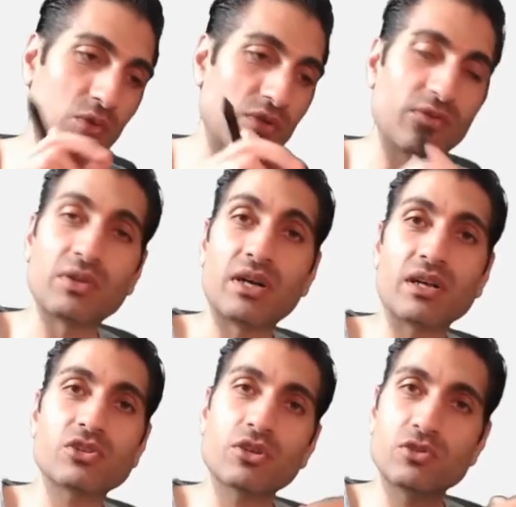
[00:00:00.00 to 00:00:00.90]
order flow that
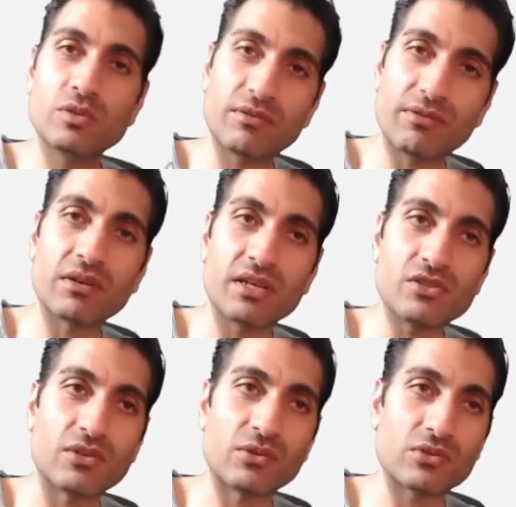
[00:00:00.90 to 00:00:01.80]
I showed you in the
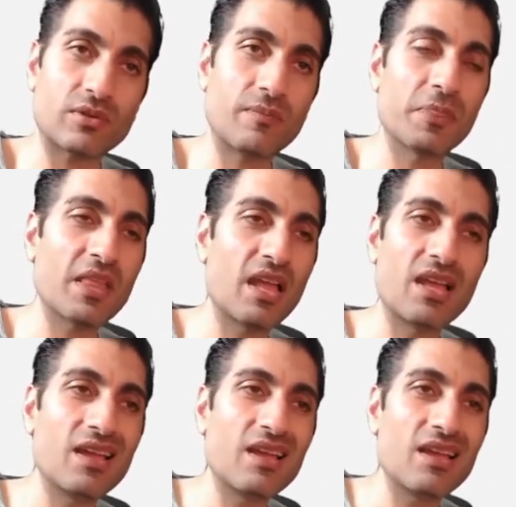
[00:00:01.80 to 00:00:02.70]
foundation course,
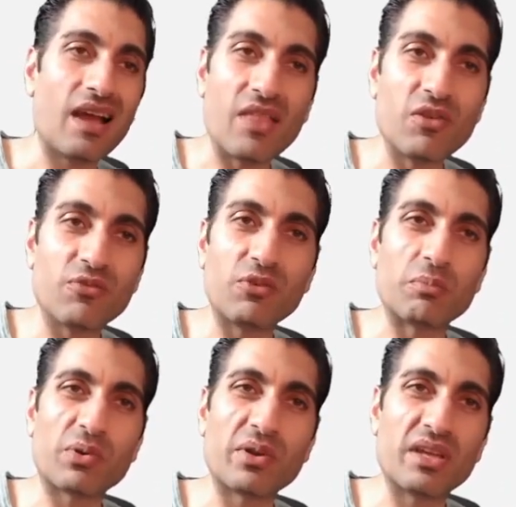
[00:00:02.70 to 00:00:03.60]
and the
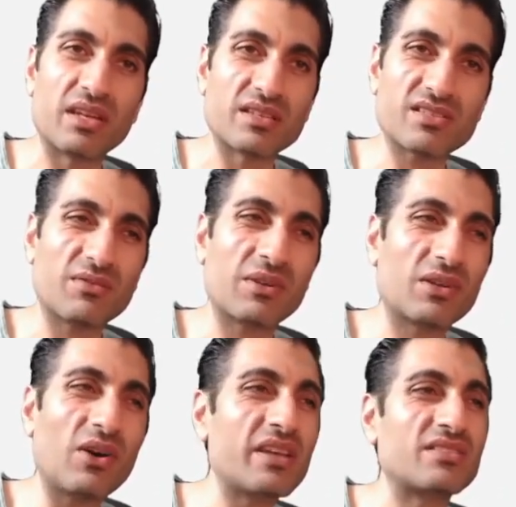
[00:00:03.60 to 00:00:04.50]
footprint and stuff.
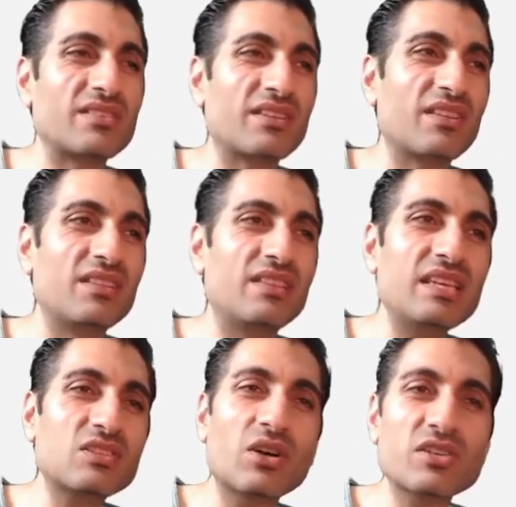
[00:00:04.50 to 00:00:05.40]
Guys,
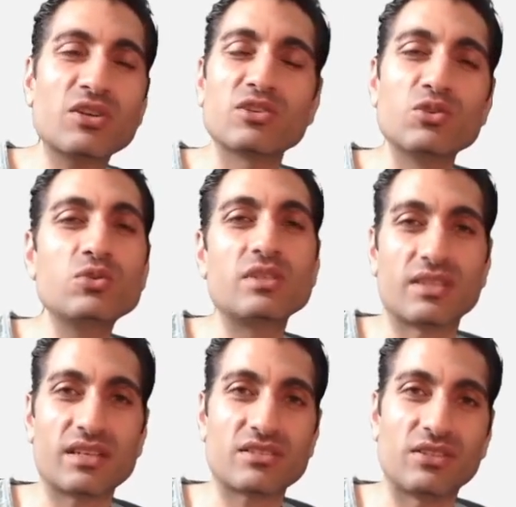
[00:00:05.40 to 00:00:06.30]
these guys aren't using
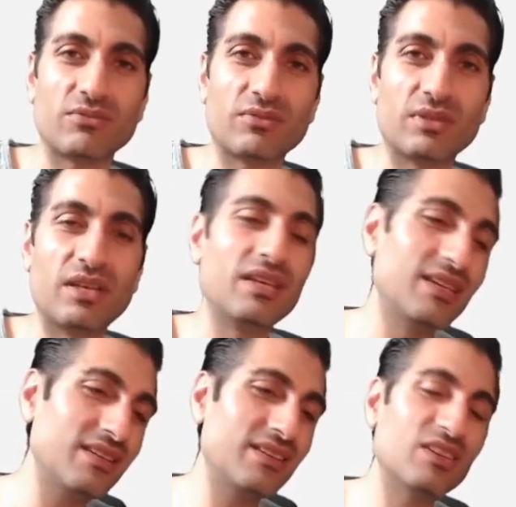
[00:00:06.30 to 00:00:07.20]
that stuff.
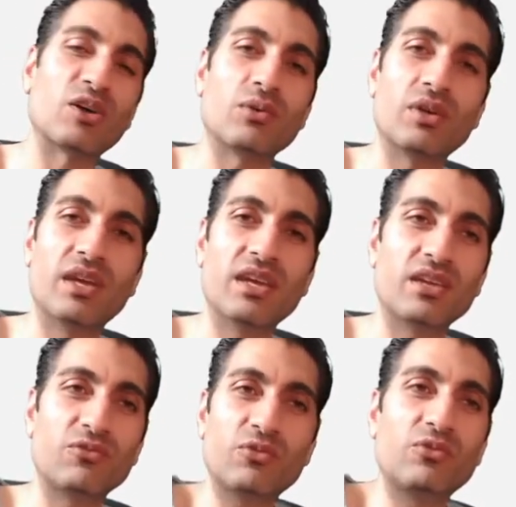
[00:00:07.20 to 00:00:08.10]
You know,
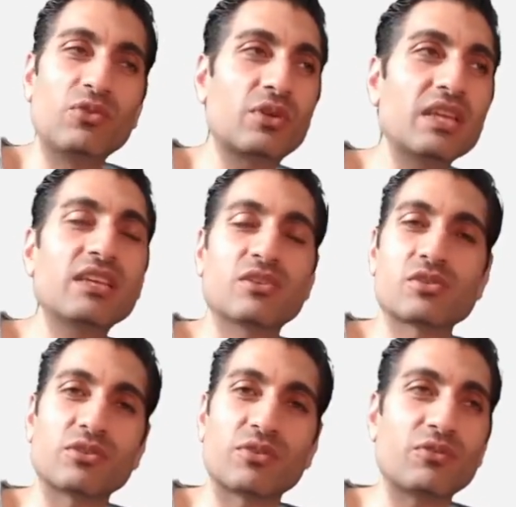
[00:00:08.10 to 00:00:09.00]
you're kidding
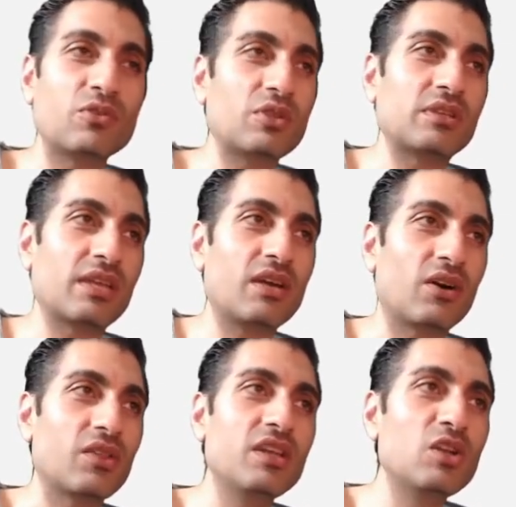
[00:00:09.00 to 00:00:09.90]
yourself if you think they
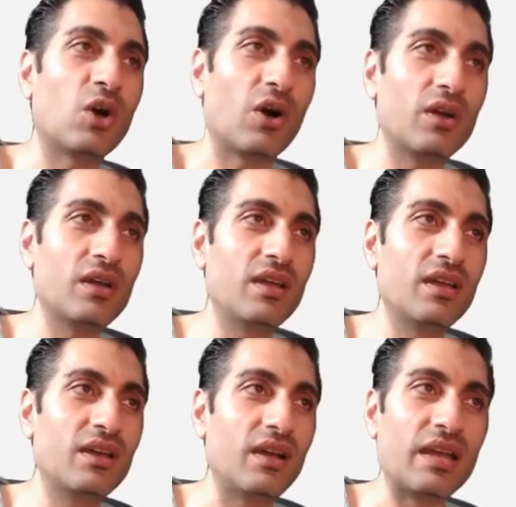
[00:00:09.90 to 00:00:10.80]
are. They're not.
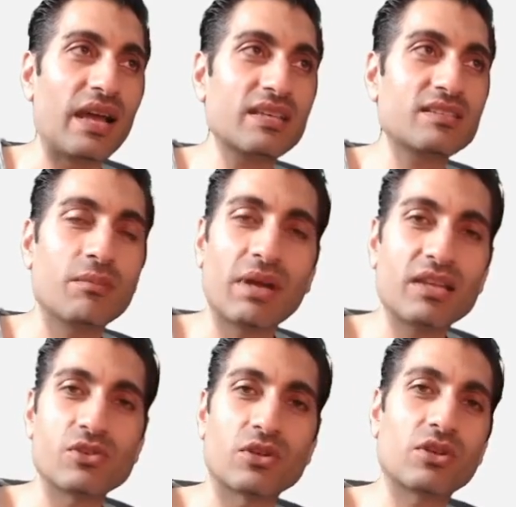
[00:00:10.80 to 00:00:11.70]
An asset
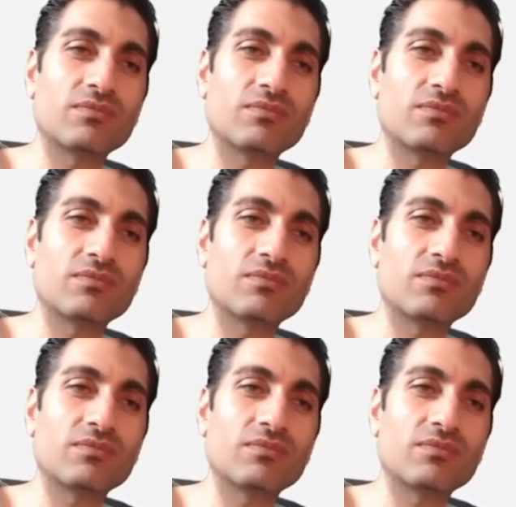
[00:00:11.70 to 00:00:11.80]
manager